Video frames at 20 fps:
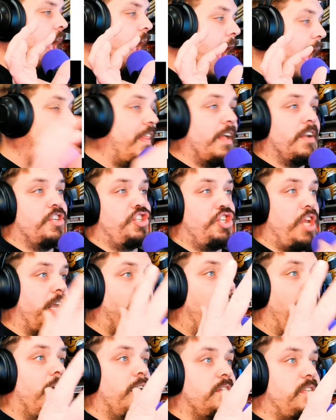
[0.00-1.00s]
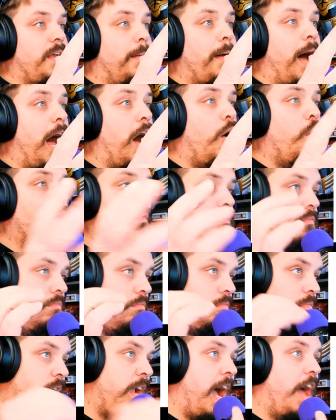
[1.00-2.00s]
And then she got somehow
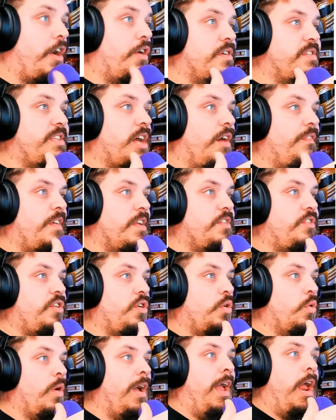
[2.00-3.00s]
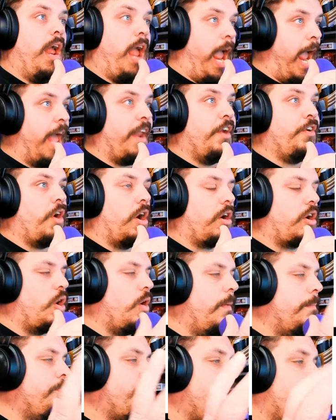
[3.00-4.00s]
got herself into
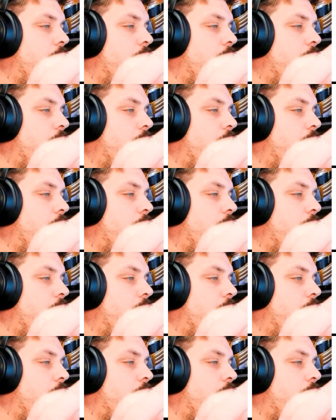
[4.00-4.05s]
Anadarko.